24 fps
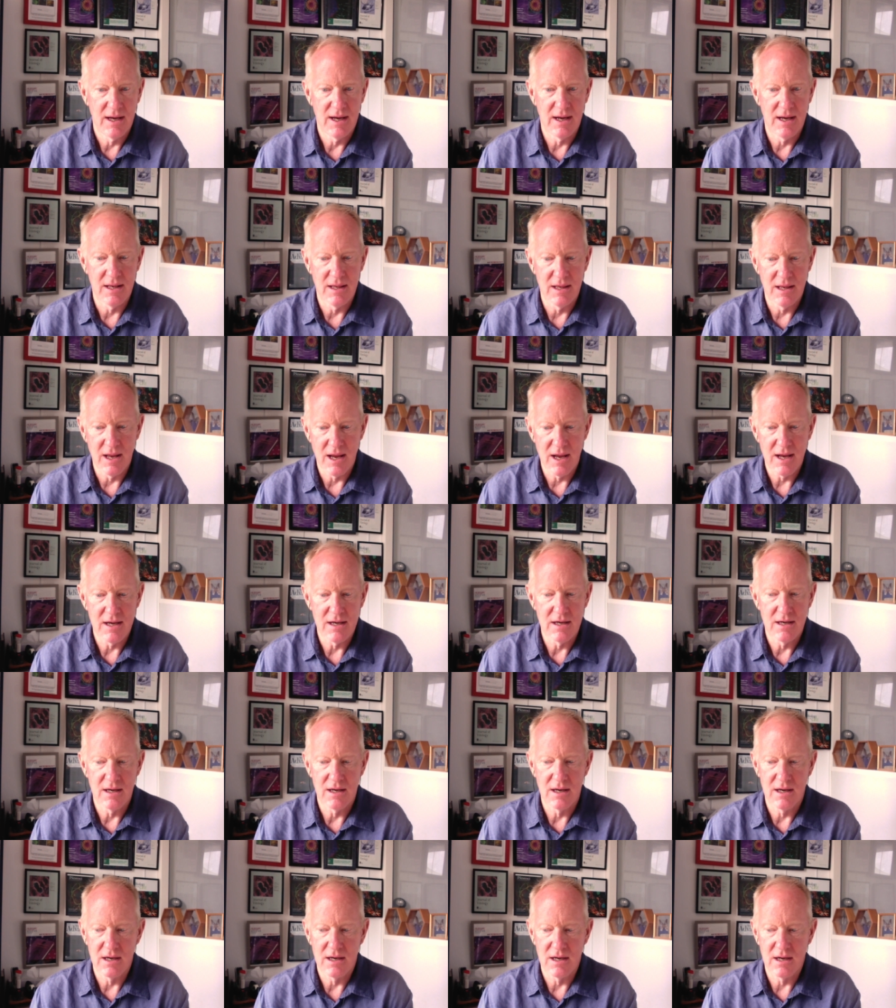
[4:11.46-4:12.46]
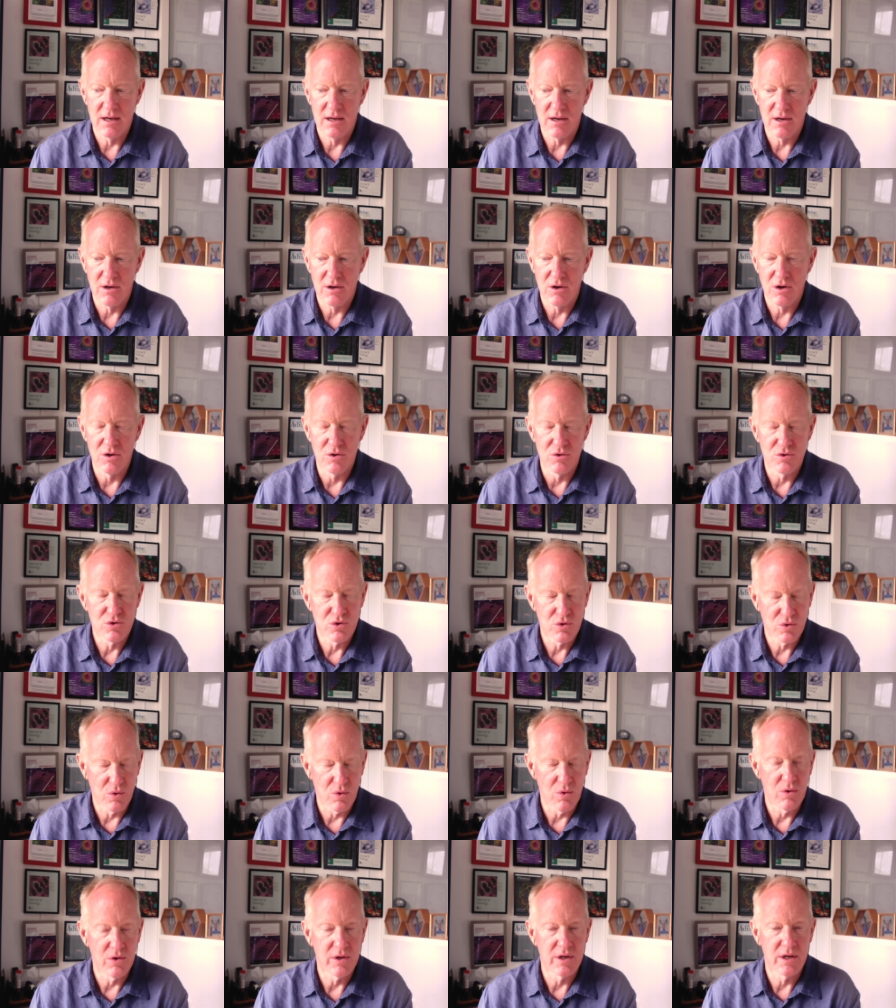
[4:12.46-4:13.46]
and then uh,
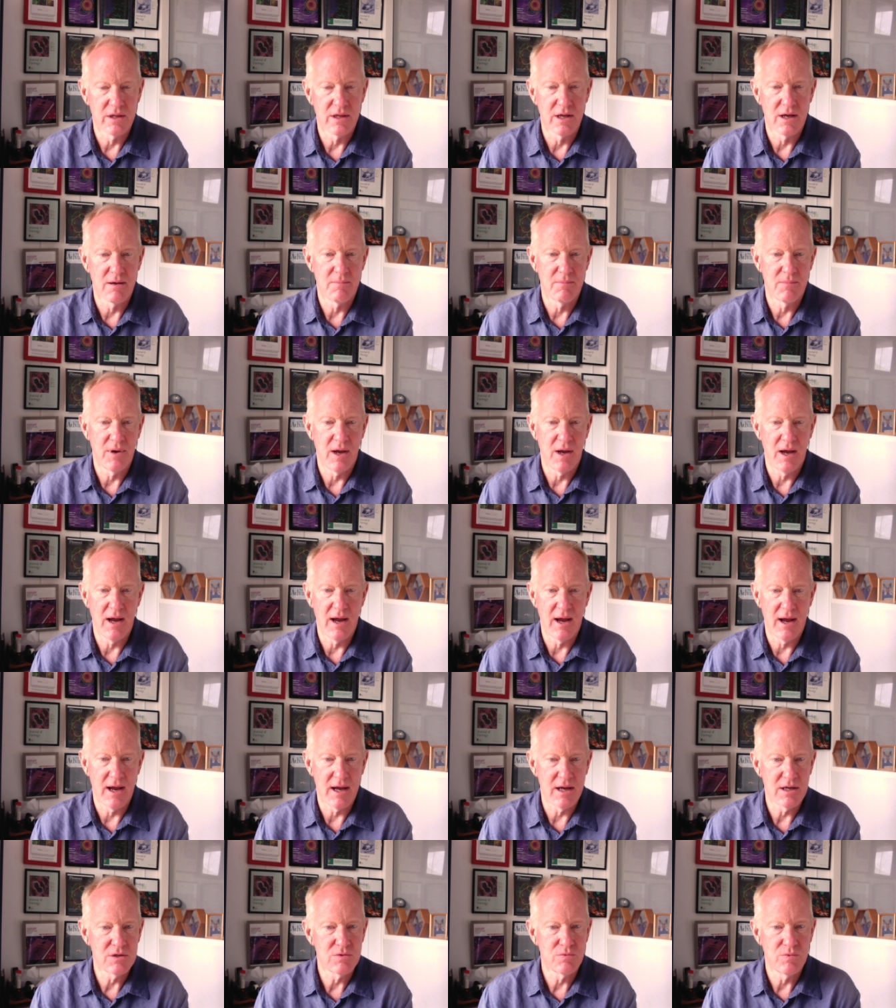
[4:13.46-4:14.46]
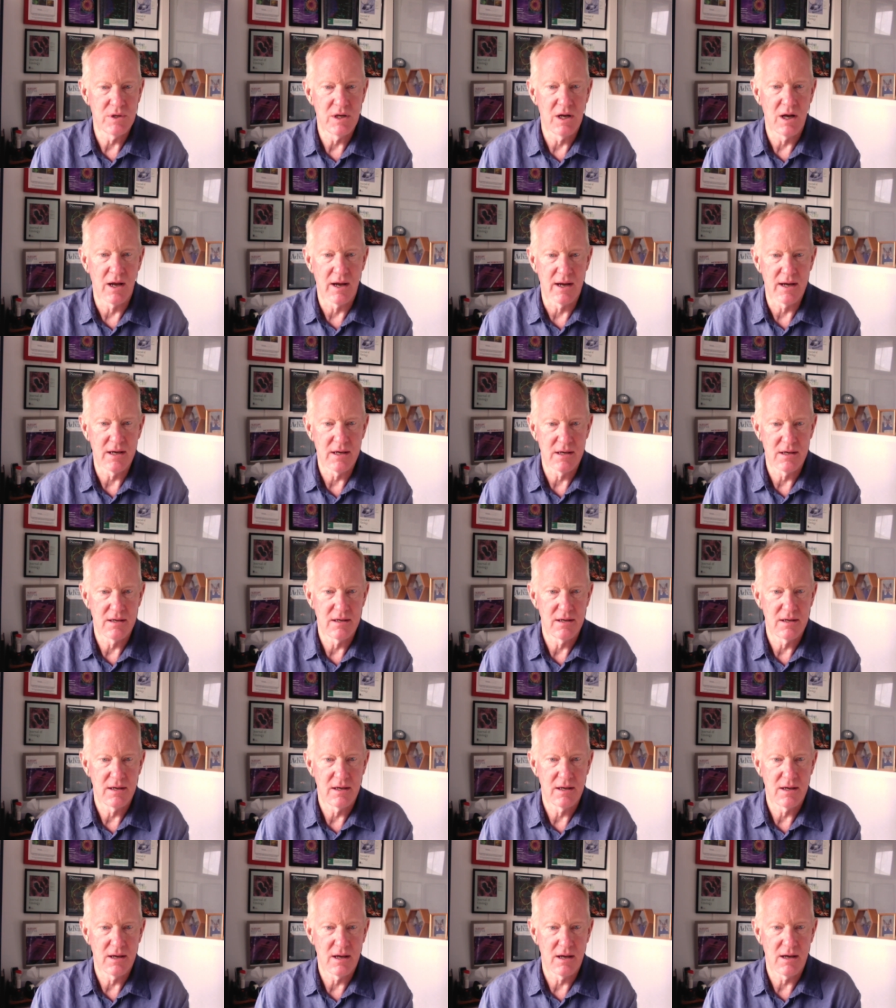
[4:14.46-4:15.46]
controlling them as we like
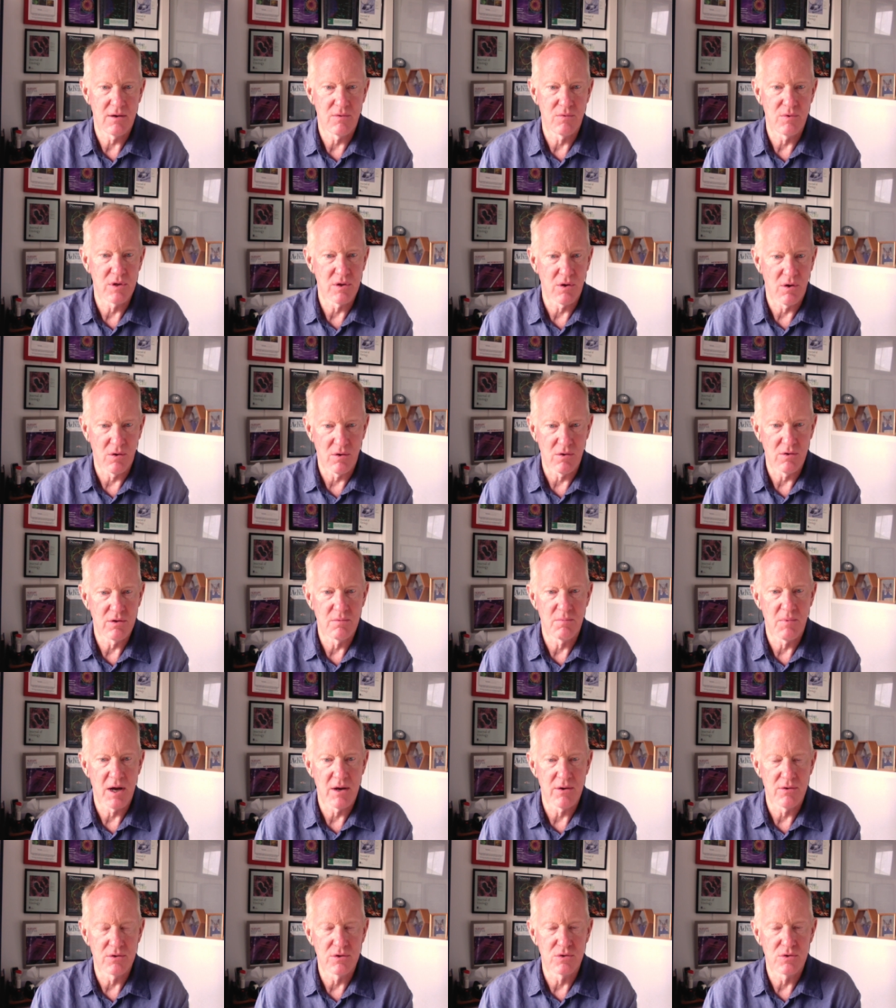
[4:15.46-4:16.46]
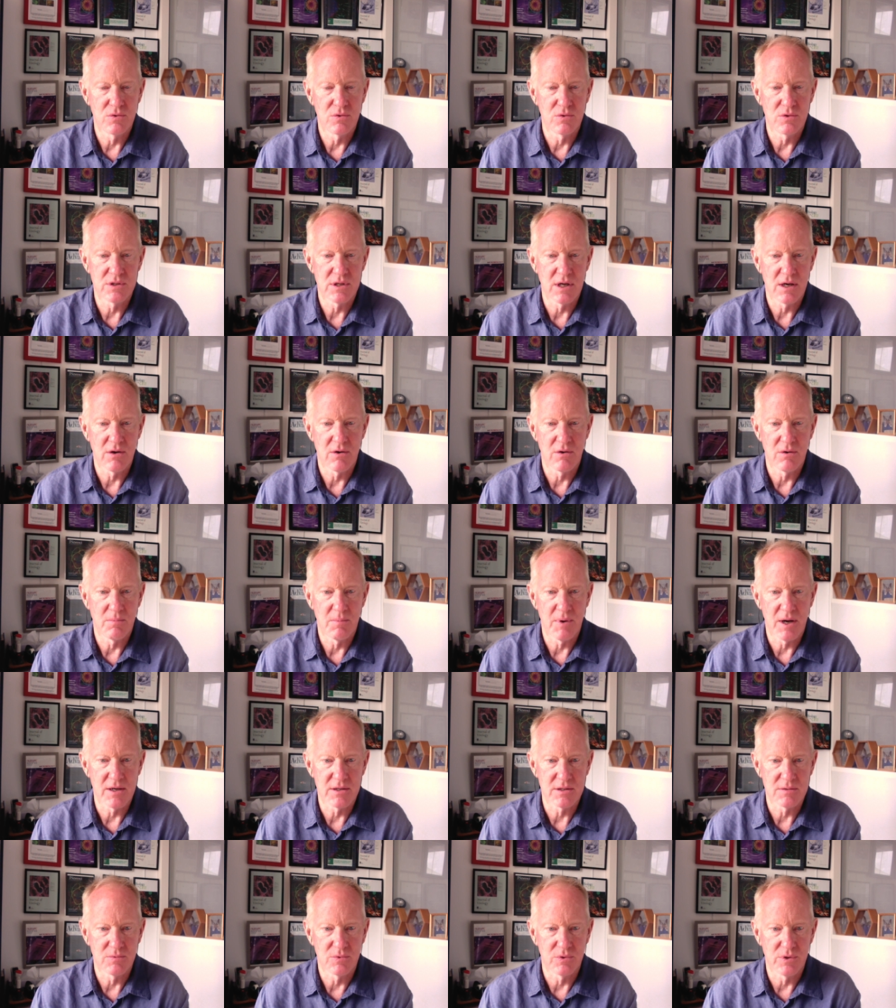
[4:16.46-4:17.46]
uh, with all the modern tools that are
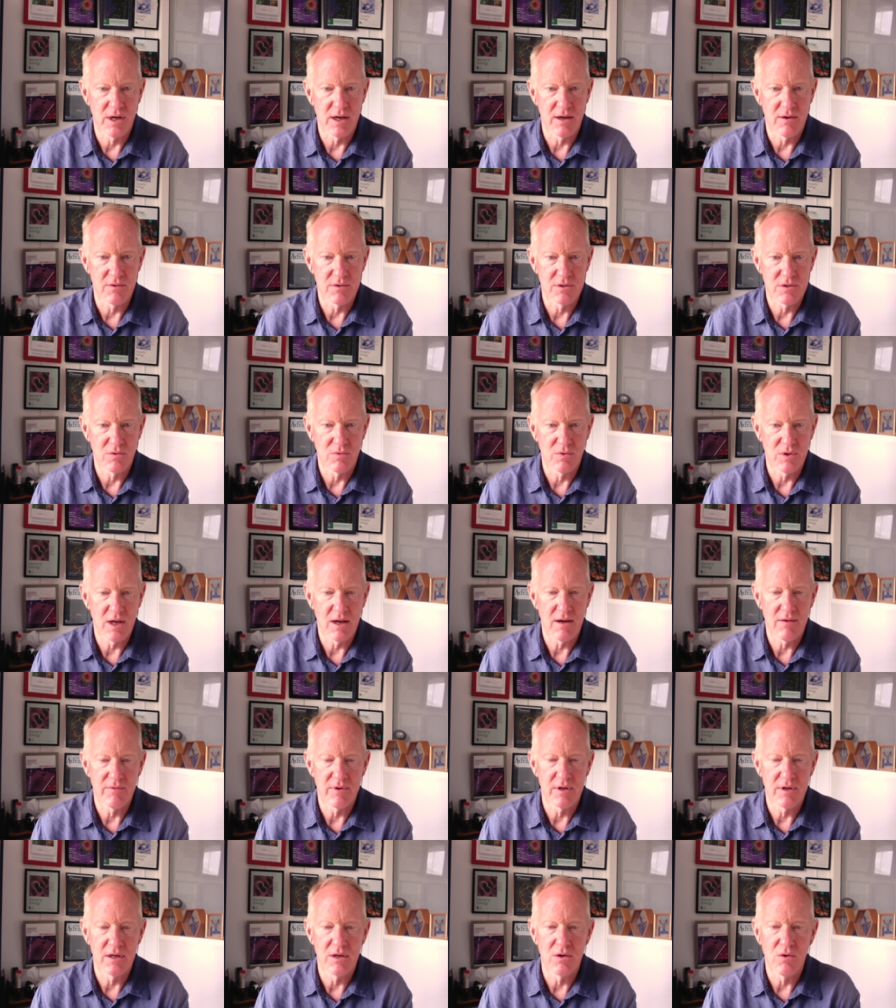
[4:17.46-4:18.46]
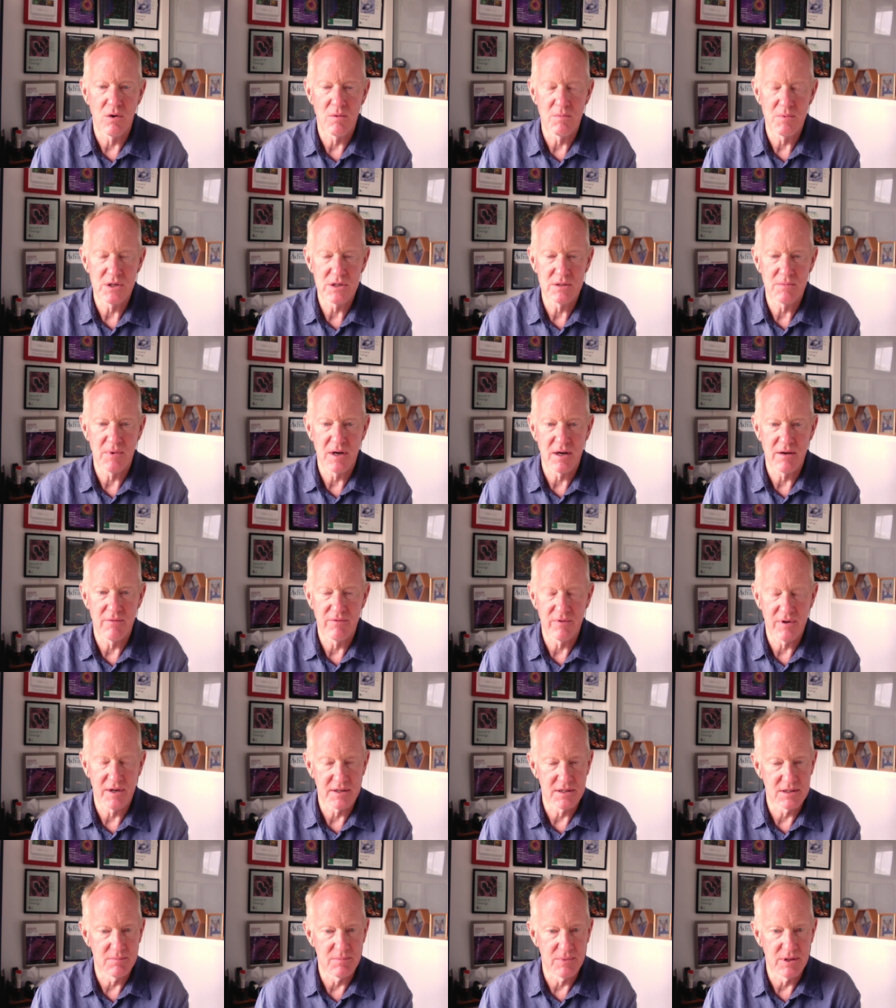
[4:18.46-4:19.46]
possible now. So we have an enormous amount of
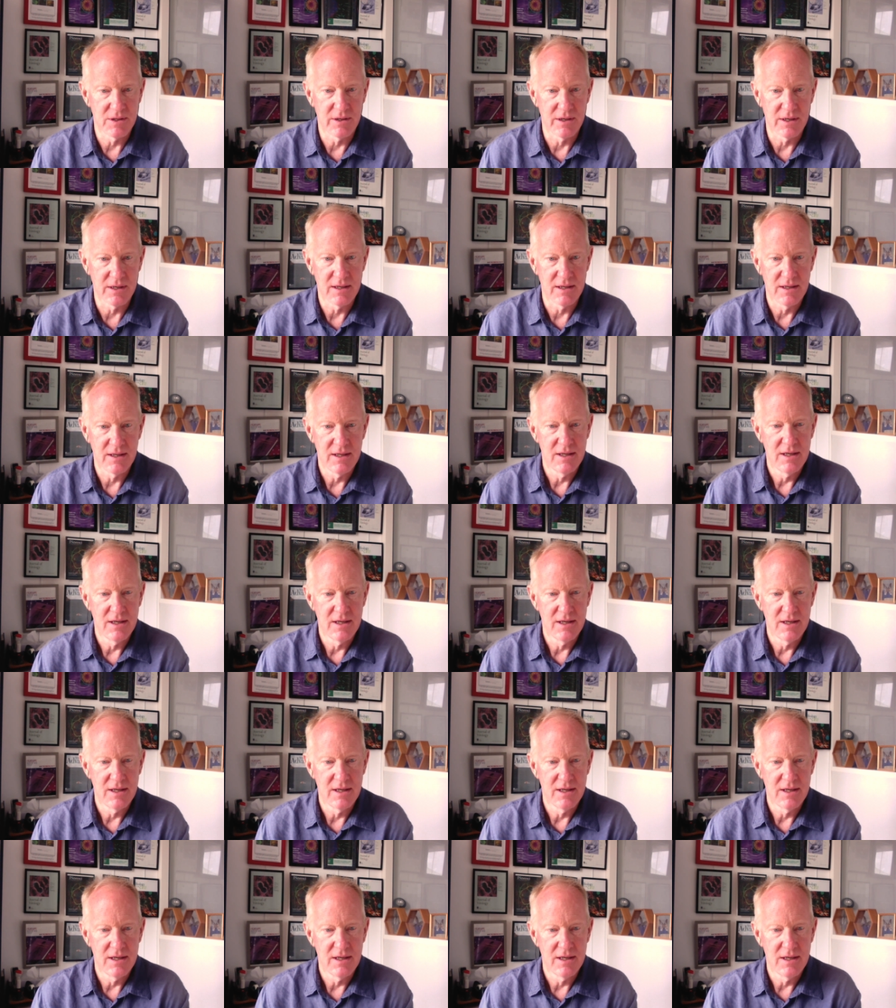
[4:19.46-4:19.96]
flexibility.